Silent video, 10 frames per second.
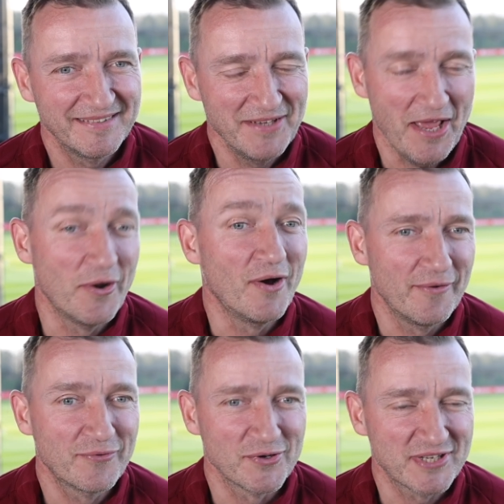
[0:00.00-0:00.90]
Yeah, no,
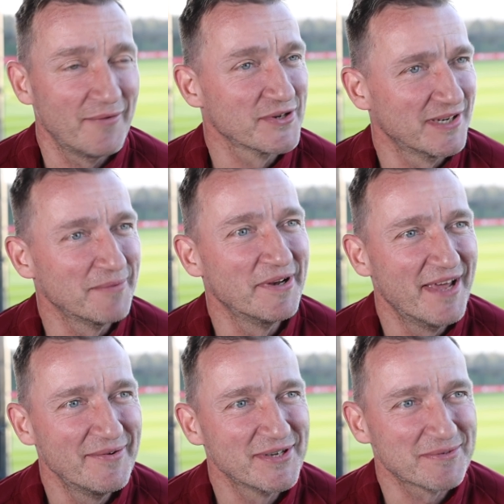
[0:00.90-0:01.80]
of course I was a little bit
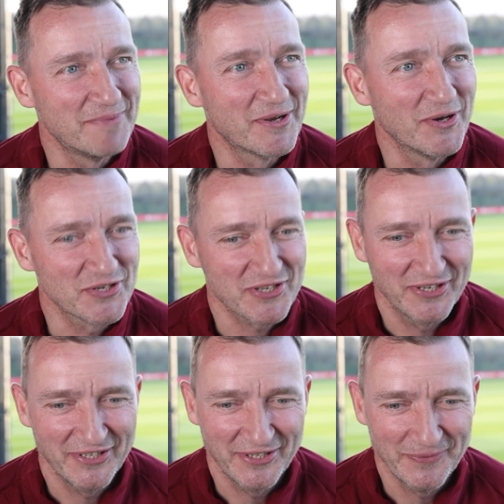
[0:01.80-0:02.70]
nervous, because
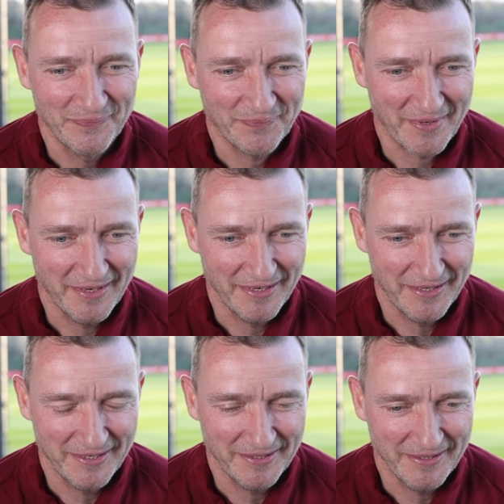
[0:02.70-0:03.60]

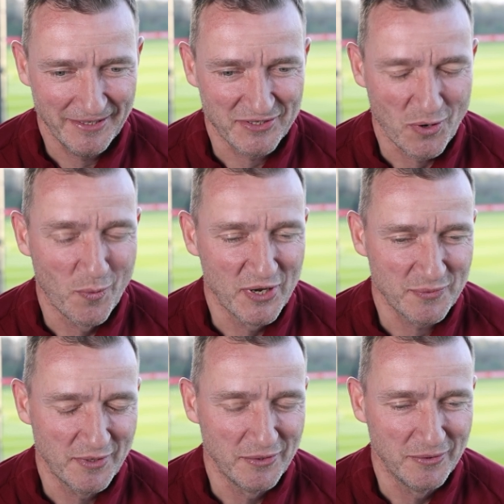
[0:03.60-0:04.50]
it's
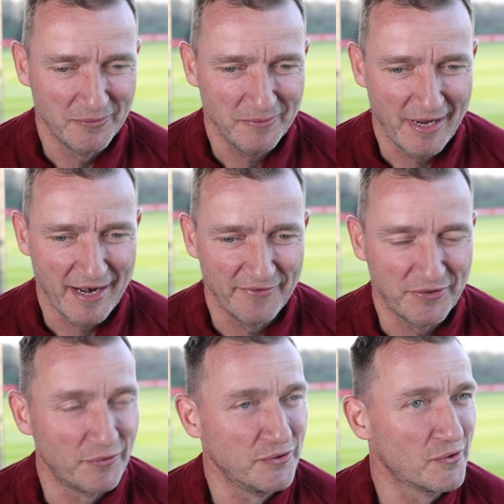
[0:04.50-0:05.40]
always when you
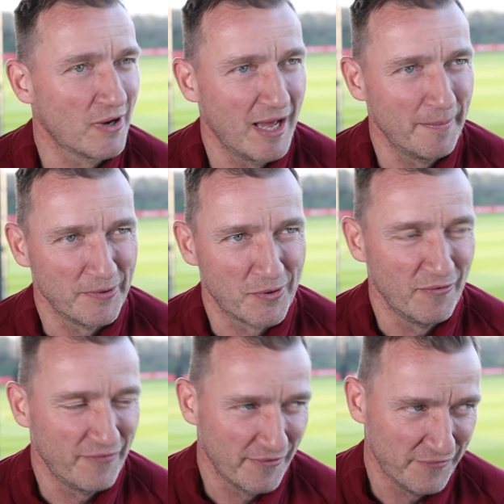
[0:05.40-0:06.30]
arrive to the new club, you
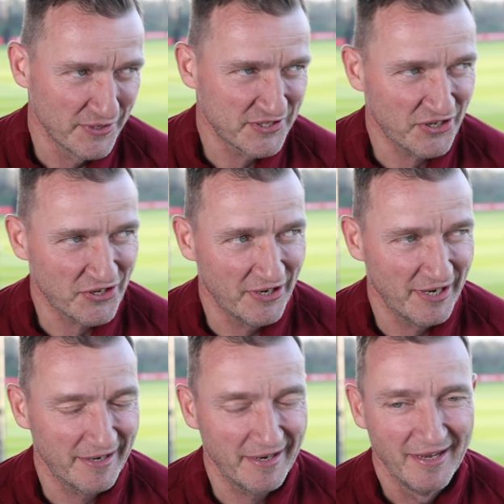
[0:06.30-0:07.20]
go for the first session,
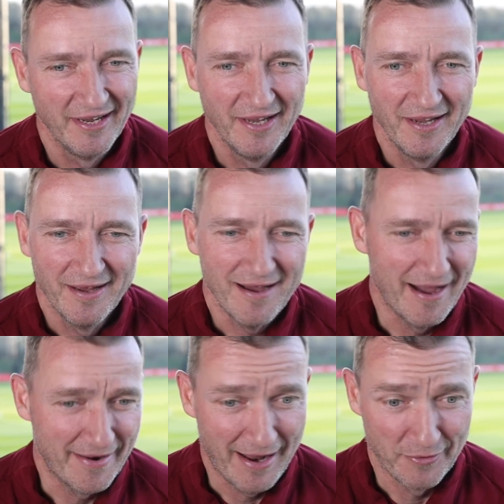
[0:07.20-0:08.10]
and
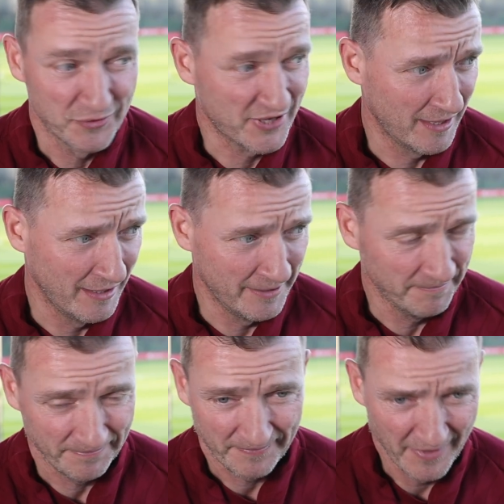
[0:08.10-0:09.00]
around you suddenly
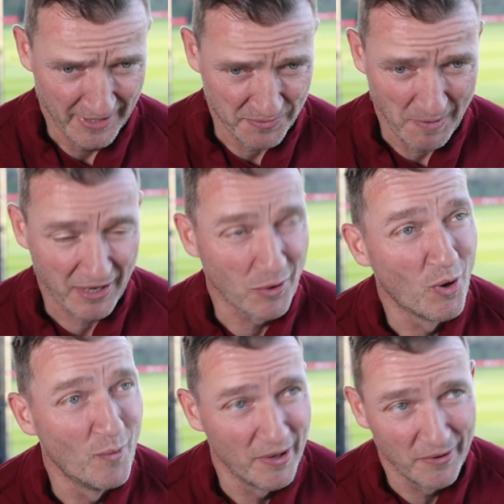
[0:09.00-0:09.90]
it's
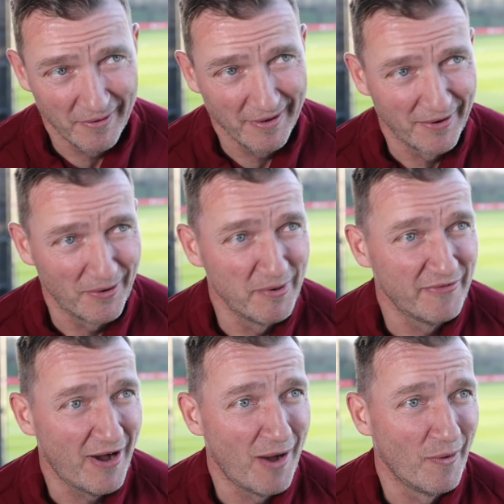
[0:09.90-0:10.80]
Michael Owen, Robbie
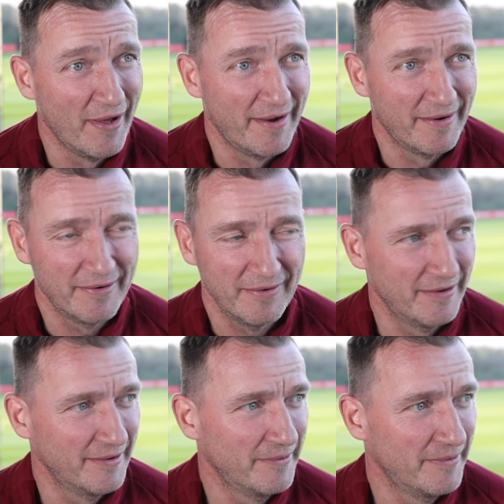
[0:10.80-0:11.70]

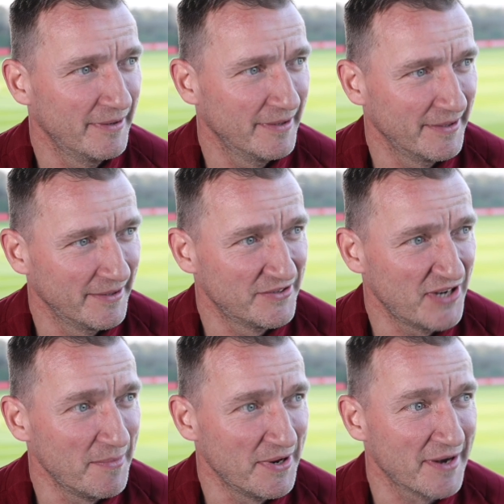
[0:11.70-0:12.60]
Fowler,
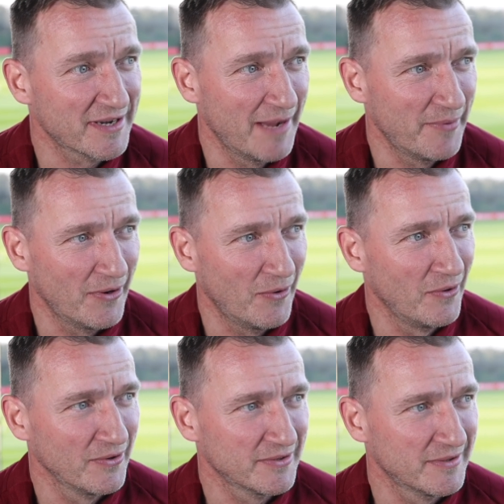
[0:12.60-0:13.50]
Jamie Redknapp,
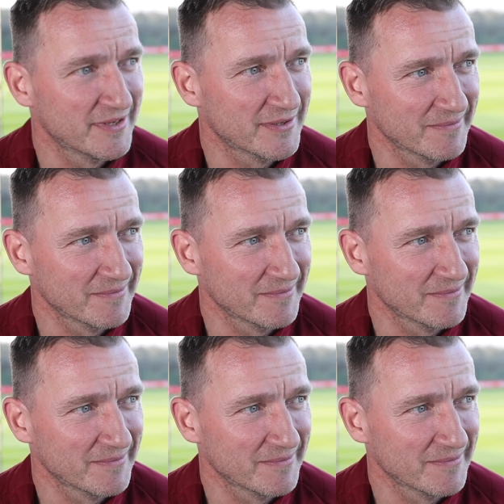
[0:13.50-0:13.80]
all the